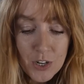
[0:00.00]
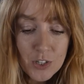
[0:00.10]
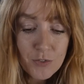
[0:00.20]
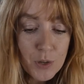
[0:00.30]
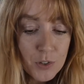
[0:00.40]

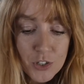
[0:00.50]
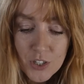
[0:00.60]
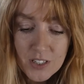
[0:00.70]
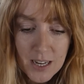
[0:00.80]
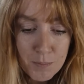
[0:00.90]
So if you want to do
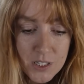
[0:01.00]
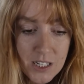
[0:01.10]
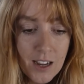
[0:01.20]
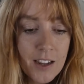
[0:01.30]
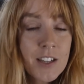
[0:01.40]
the
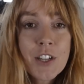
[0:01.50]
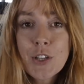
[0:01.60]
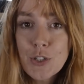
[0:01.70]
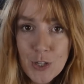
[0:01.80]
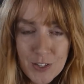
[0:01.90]
Dempster,
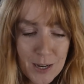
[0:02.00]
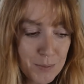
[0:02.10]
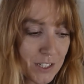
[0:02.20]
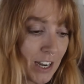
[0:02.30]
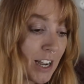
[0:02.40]
do the
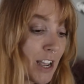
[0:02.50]
Dempster.